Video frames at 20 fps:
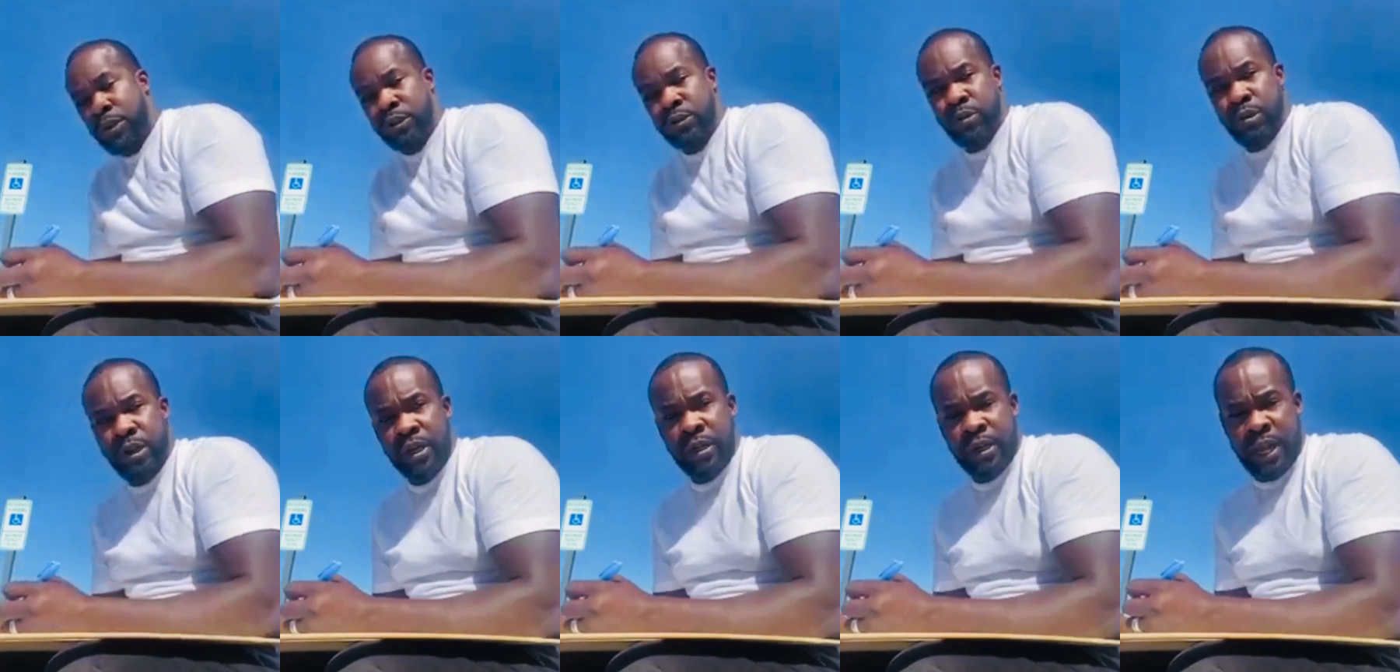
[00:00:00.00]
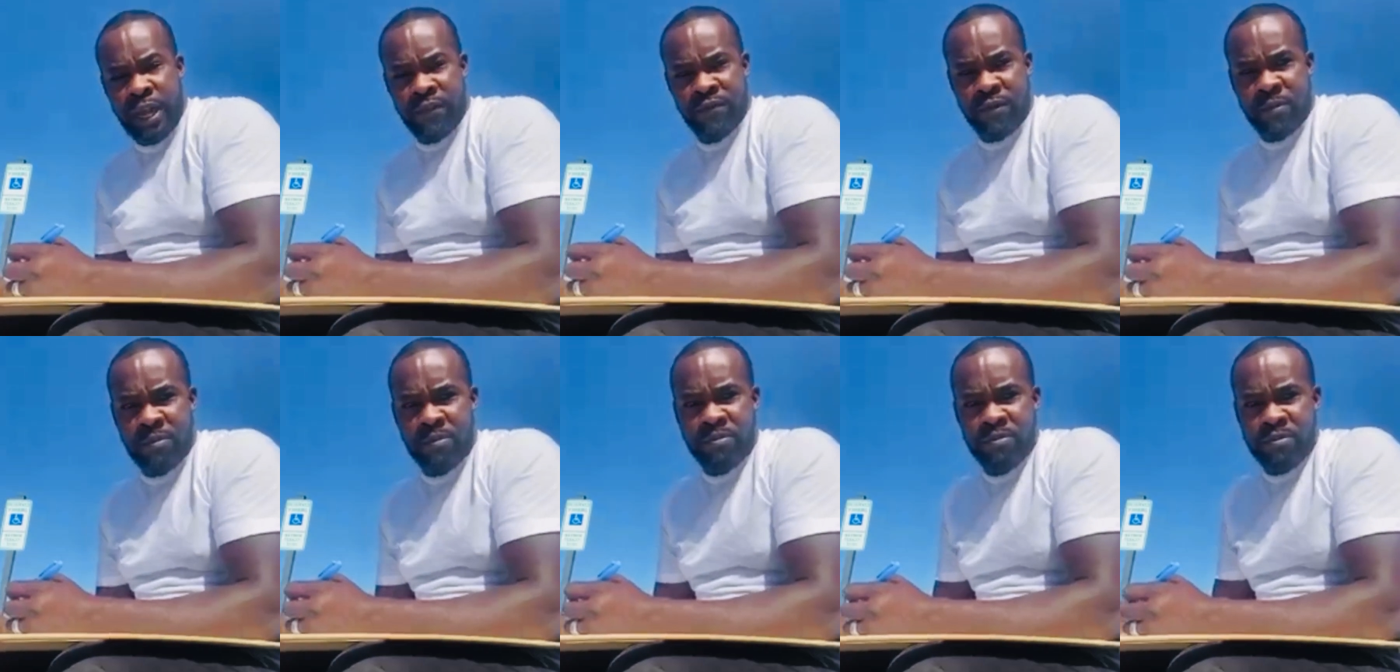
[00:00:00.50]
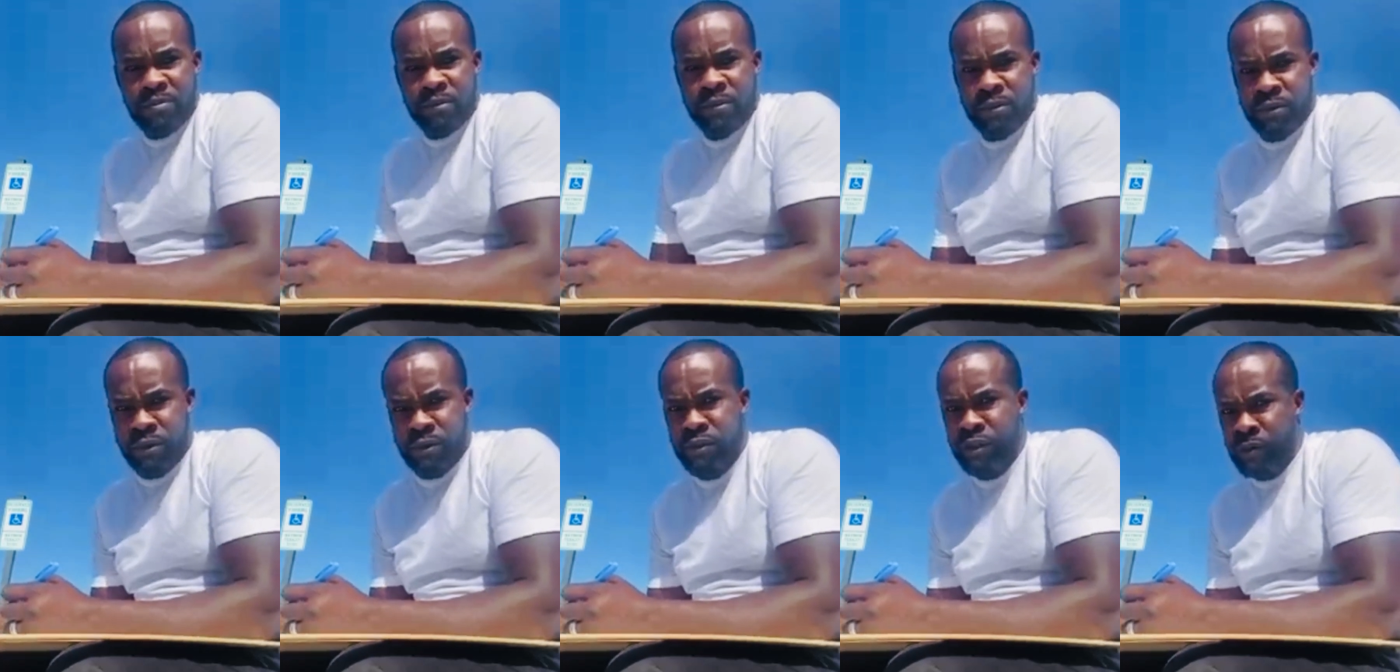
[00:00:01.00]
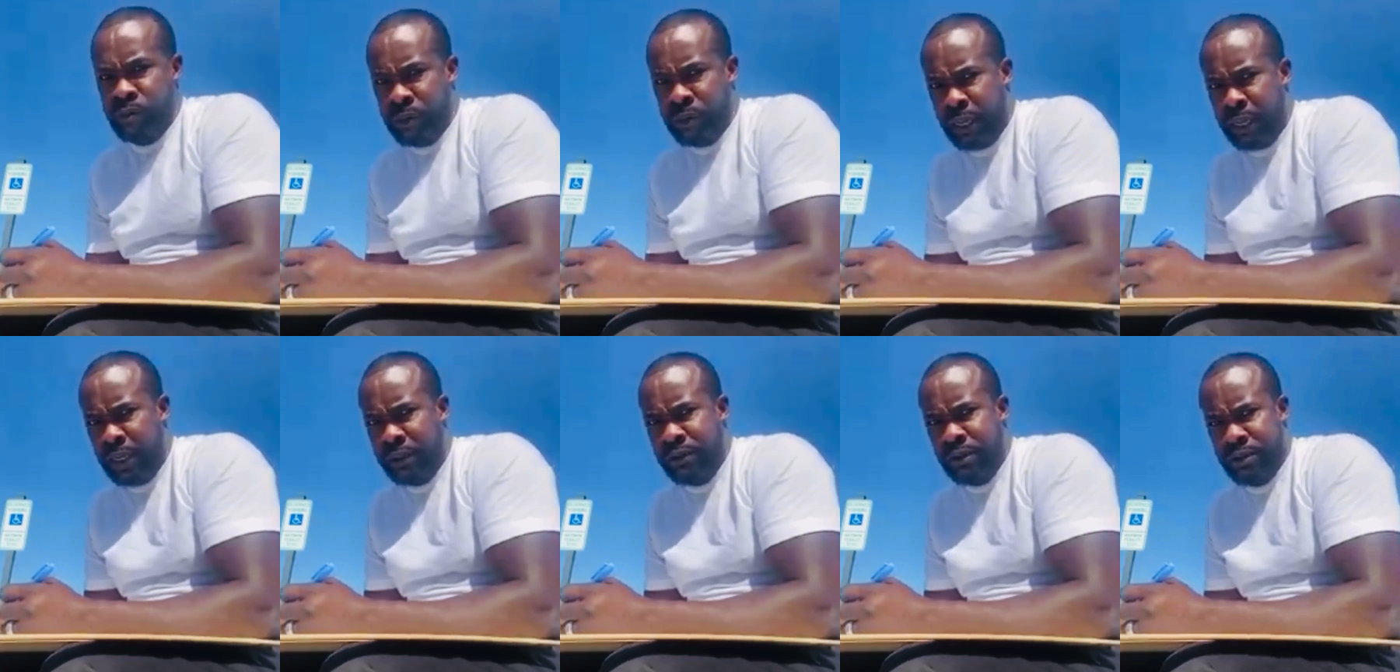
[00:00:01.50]
well have them. You're
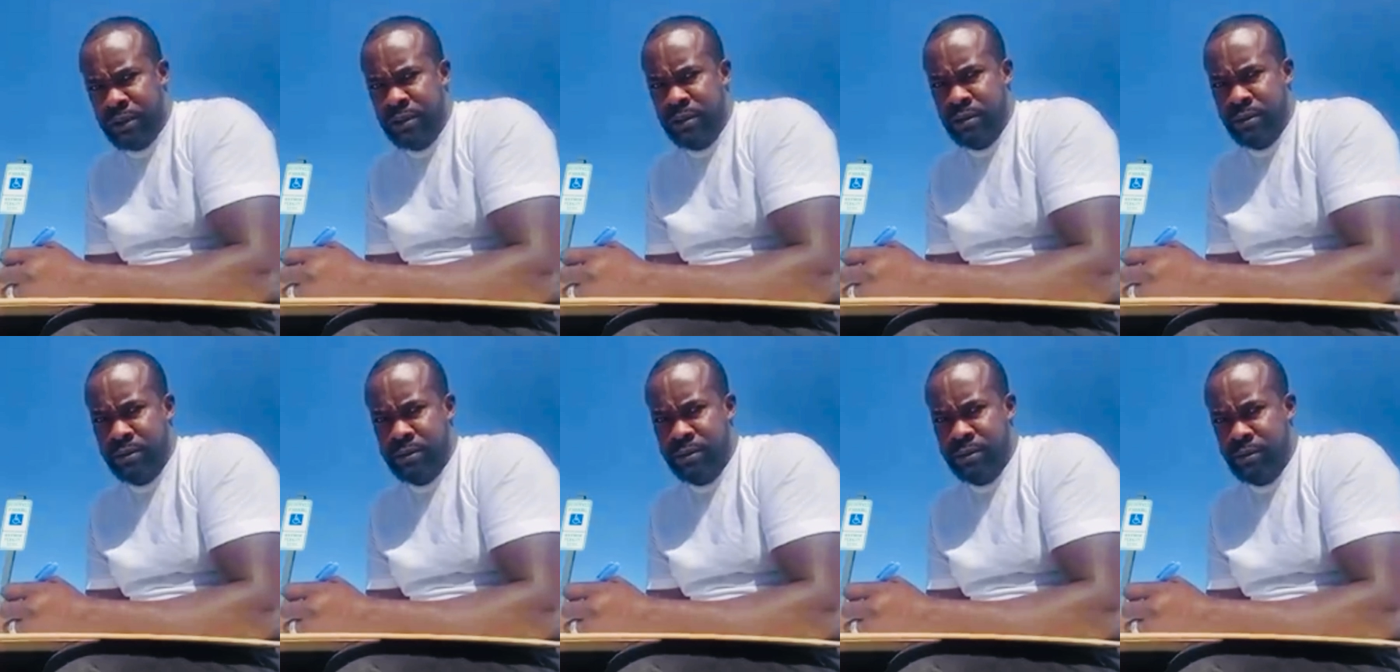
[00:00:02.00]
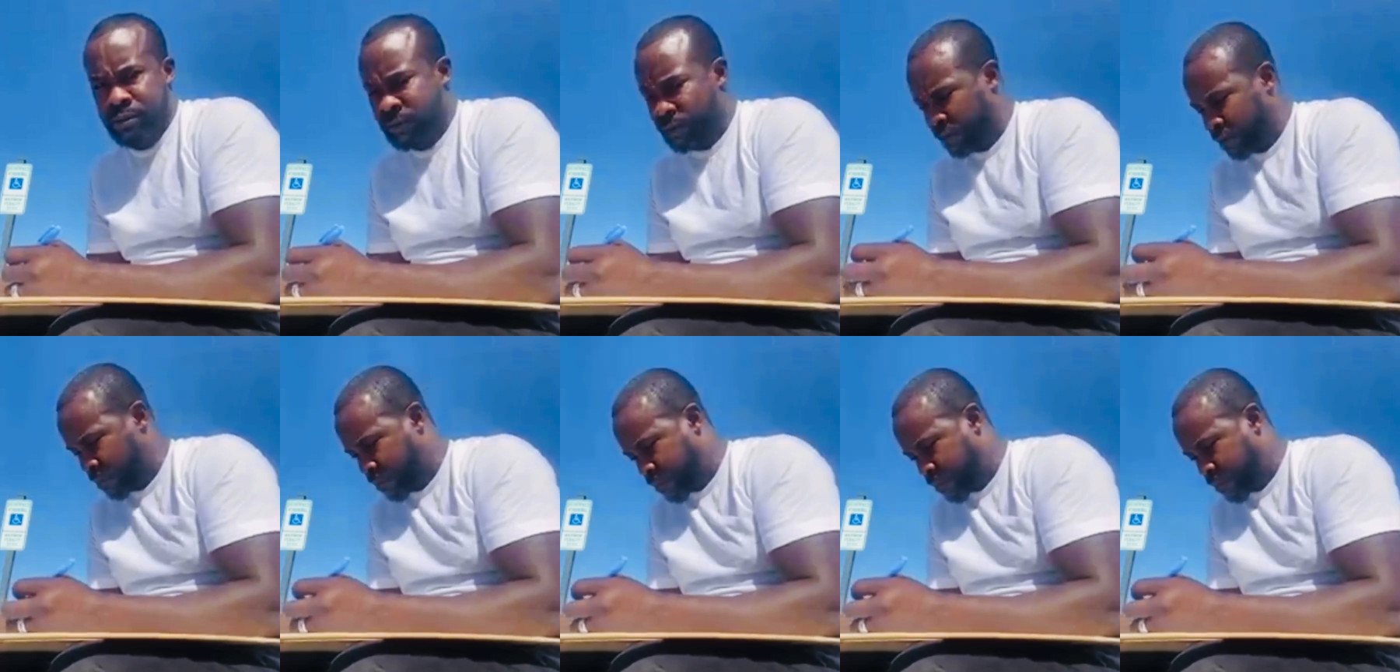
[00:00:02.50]
blessed. You're